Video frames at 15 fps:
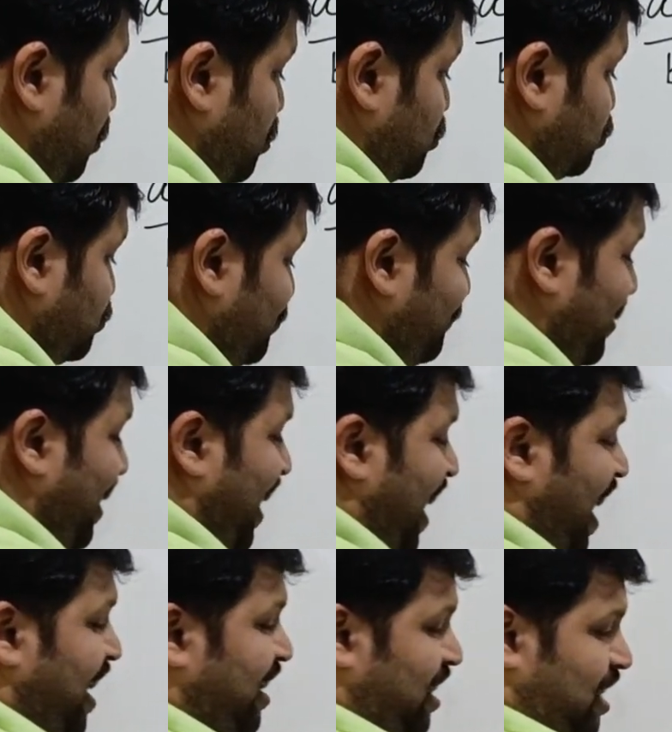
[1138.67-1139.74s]
So if I
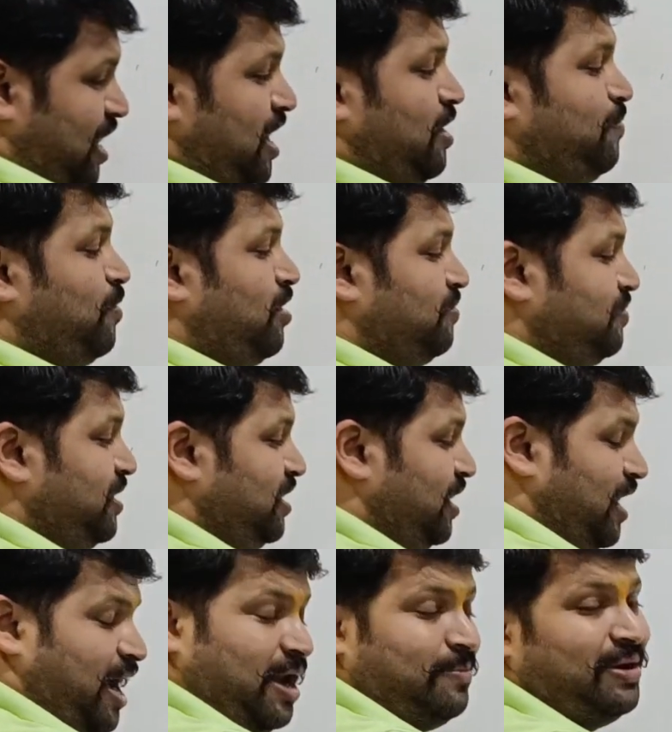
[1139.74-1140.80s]
add a upon b
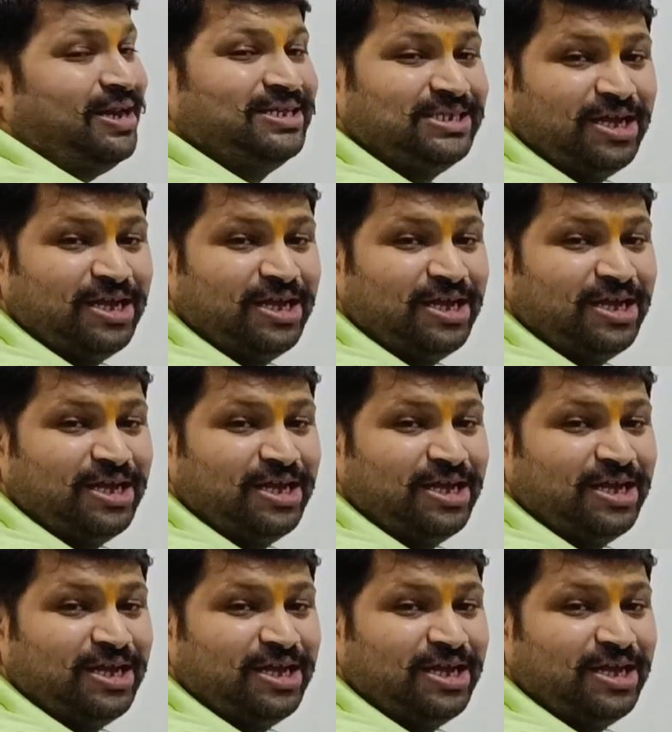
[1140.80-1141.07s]
and minus